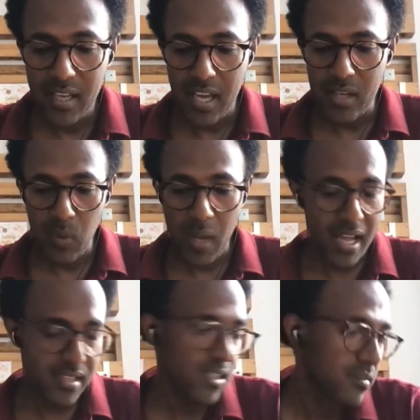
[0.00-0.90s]
And we
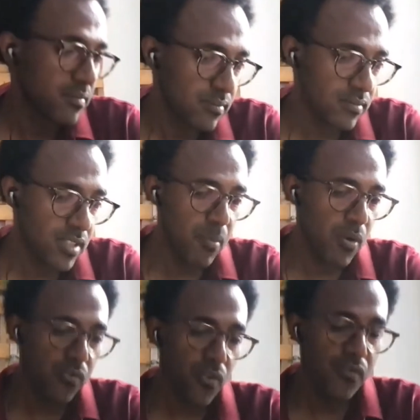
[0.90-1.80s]
had a number
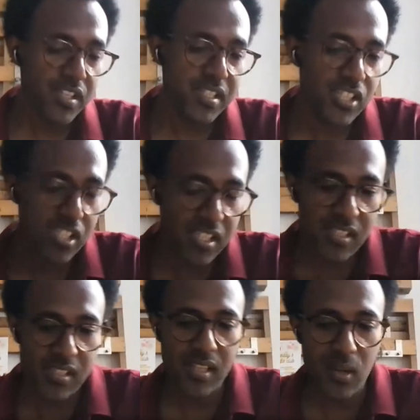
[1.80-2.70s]
of
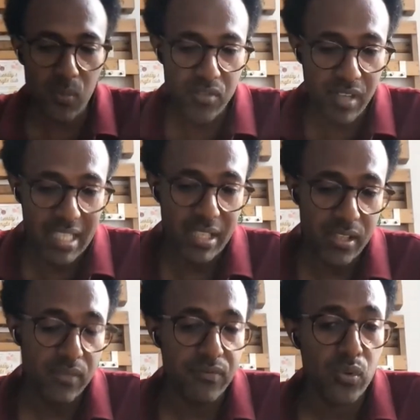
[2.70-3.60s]
conversations that were
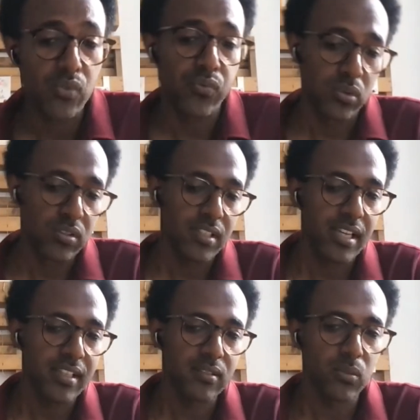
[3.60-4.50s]
really fruitful
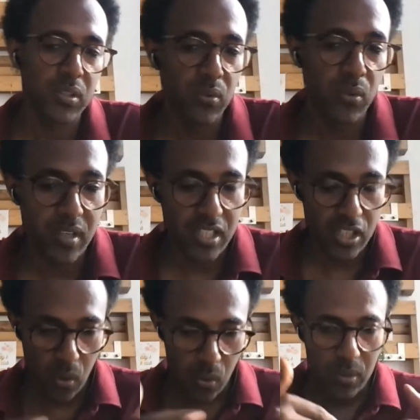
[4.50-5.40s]
and we already
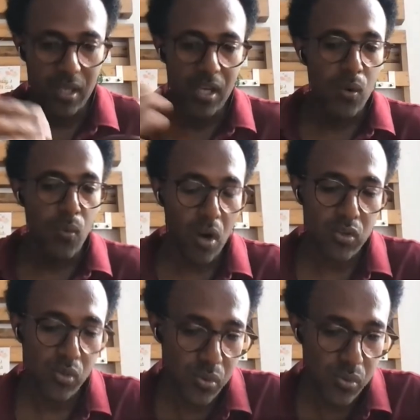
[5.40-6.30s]
know what
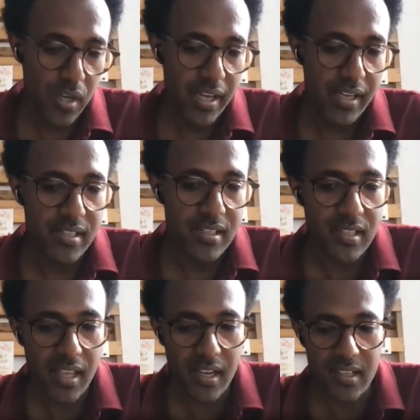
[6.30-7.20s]
to do. And
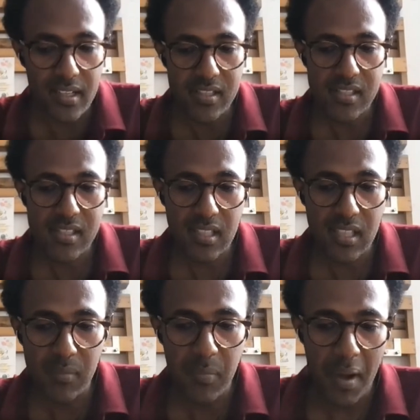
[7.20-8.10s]
there are
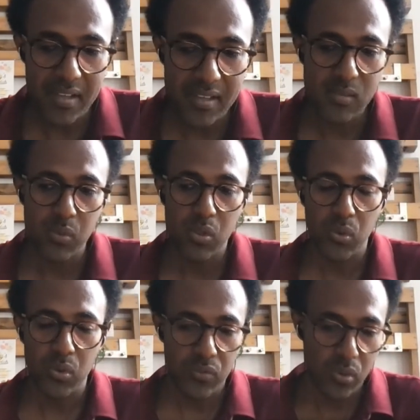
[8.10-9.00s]
three parts we
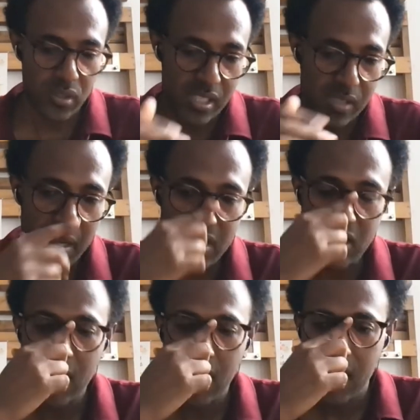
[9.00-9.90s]
thought for this batch
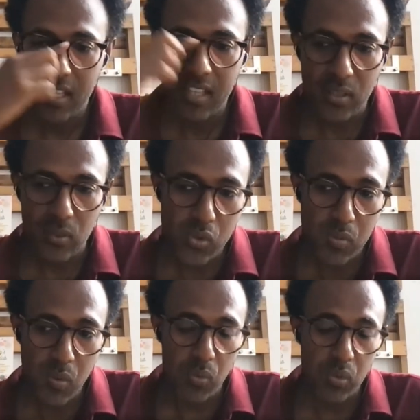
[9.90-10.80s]
that
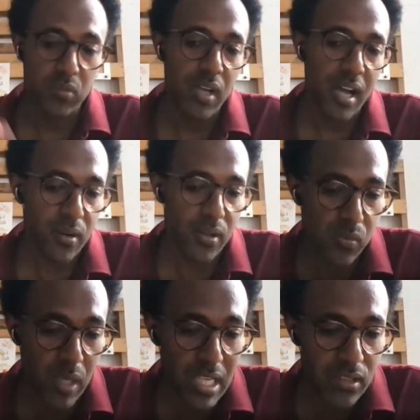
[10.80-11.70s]
Cosimo would, are, is
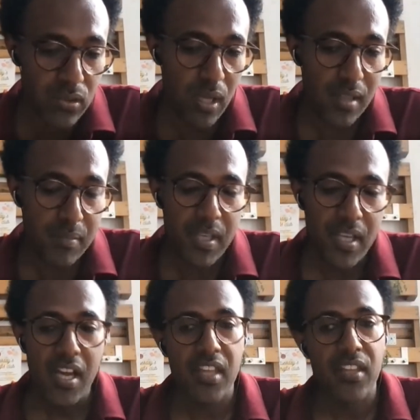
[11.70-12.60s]
willing to help.
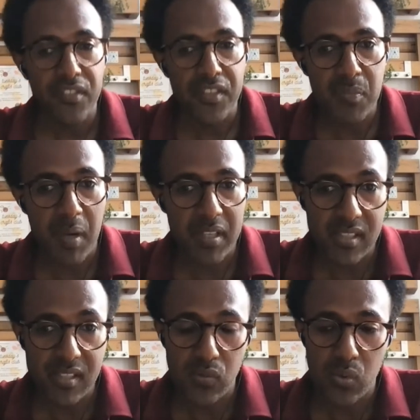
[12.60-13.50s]
And the first part
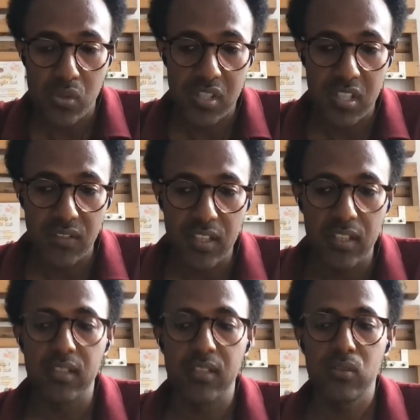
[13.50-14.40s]
is, of course, giving
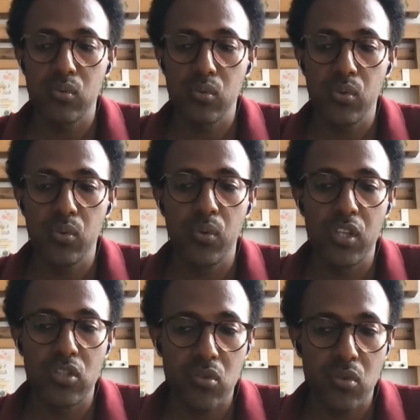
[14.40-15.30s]
two
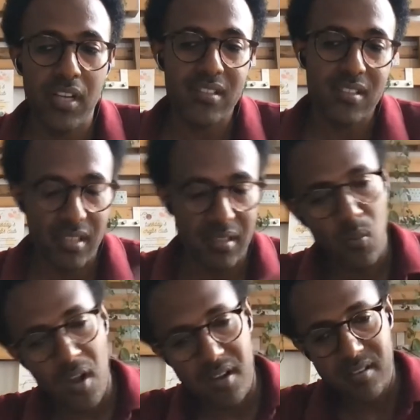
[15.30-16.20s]
introductory,
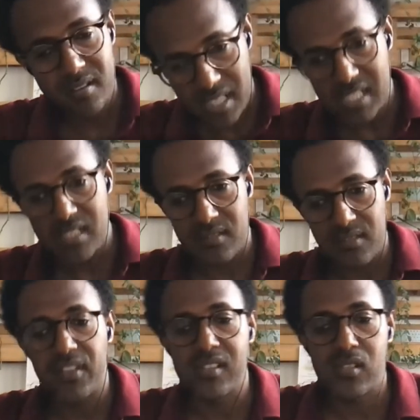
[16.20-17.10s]
one, this, the
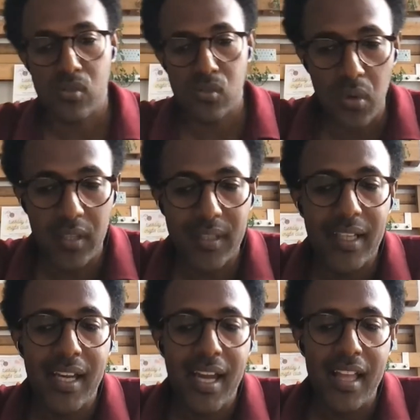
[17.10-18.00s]
first talk,
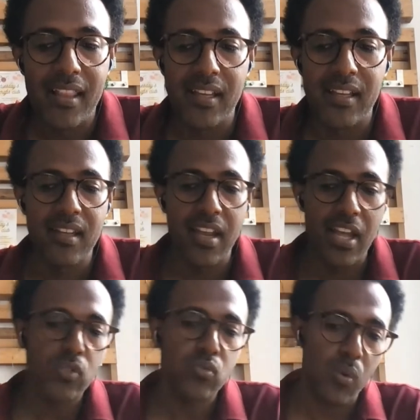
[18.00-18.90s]
and then the
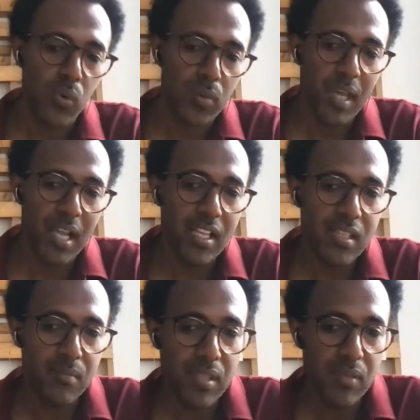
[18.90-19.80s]
next one will be a
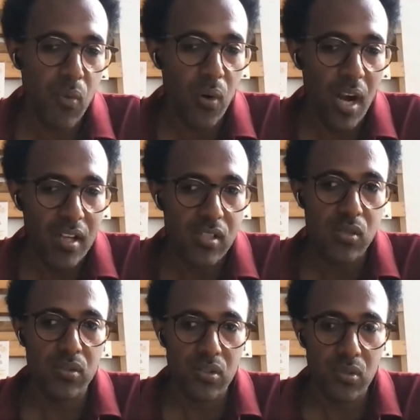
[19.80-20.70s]
little bit more
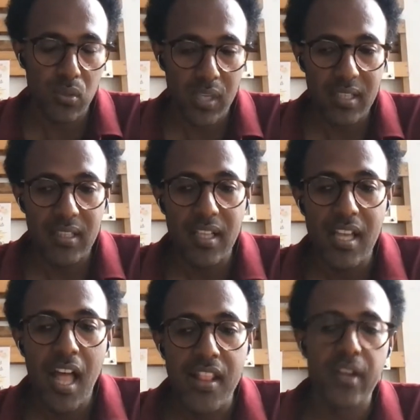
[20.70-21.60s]
hands-on tutorial.
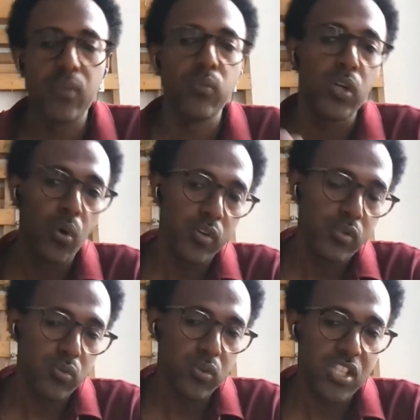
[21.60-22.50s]
And then we go
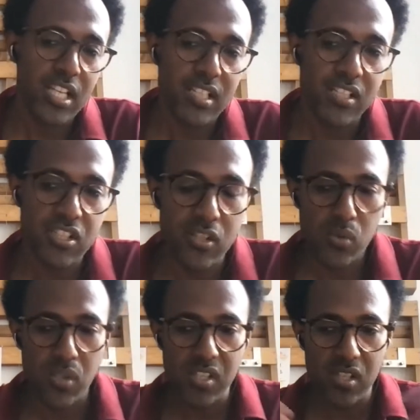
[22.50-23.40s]
into the challenge, right? So
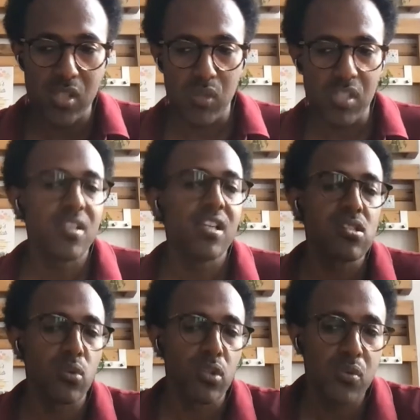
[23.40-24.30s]
th this would
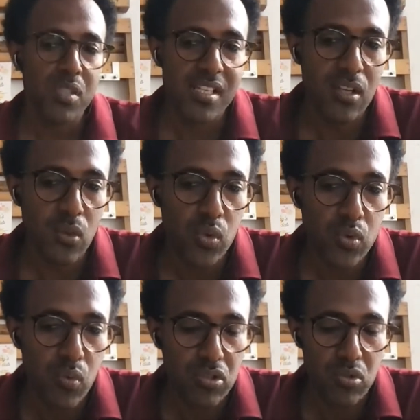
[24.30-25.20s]
introduce us a lot
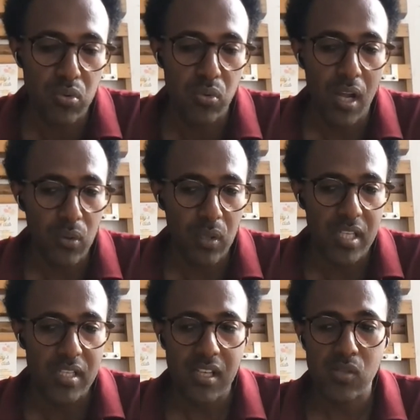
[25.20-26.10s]
more to
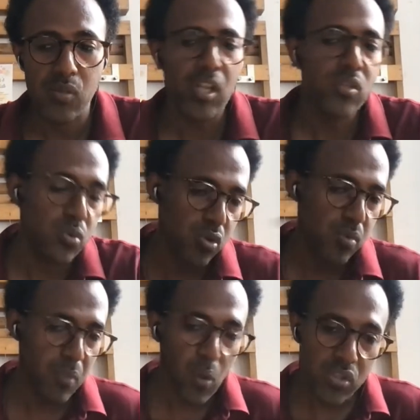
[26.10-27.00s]
Algorand as well as also
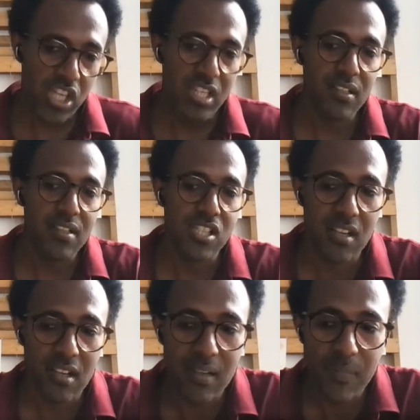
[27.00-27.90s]
the blockchain in
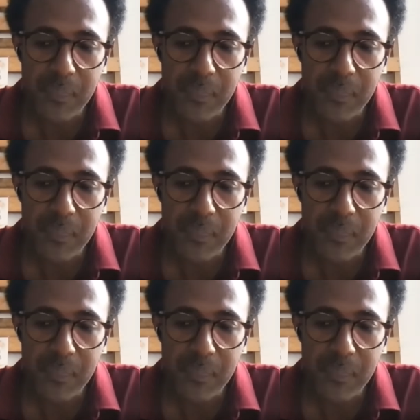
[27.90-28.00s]
general.